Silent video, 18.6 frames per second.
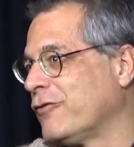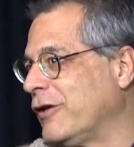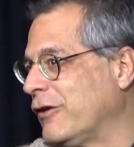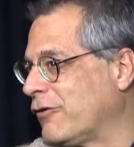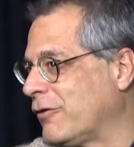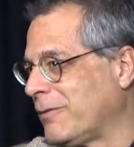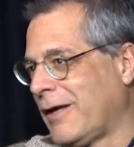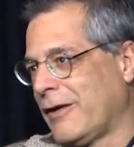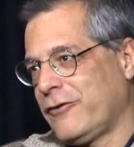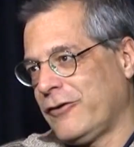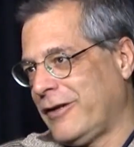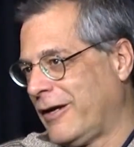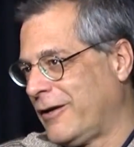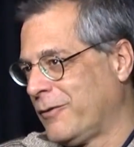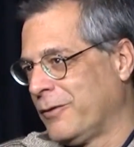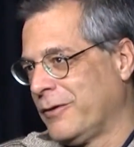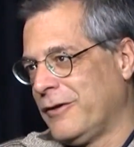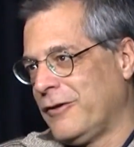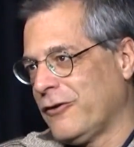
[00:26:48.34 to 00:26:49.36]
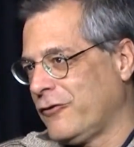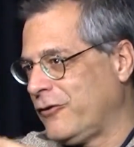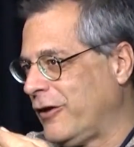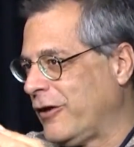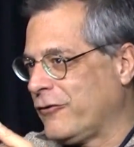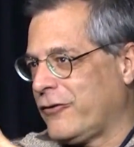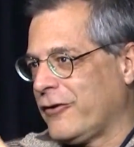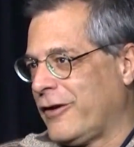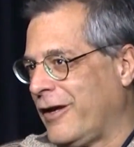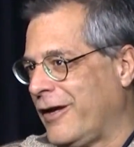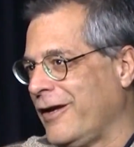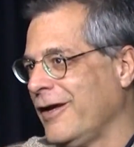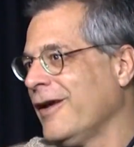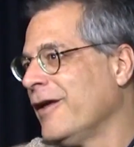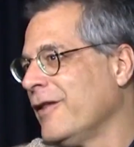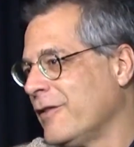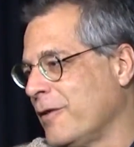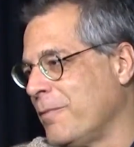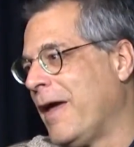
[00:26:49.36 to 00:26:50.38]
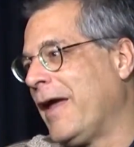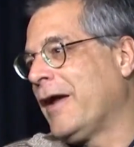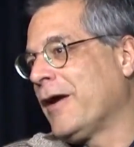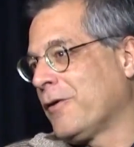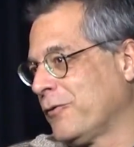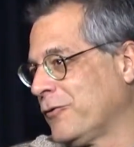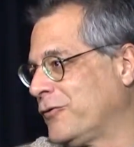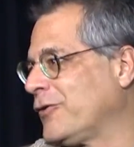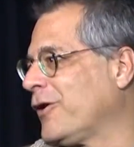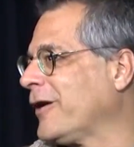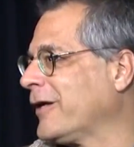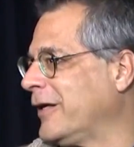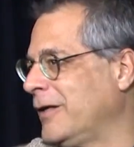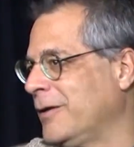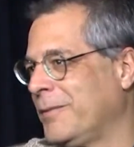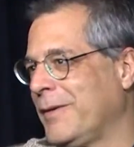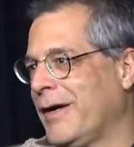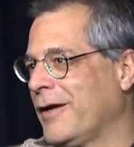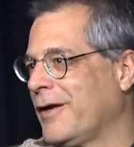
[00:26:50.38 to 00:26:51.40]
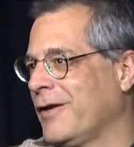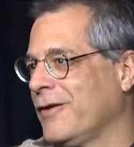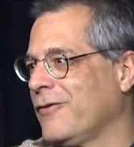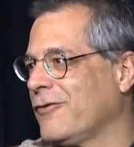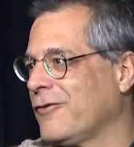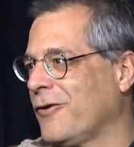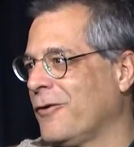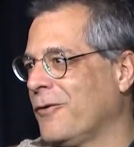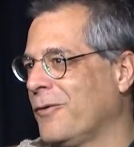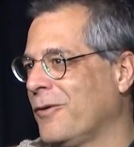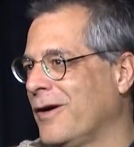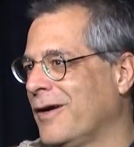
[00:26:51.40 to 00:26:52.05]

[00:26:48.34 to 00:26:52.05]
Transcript: decriminalizing heroin. Just yesterday, the mayor was talking about it. So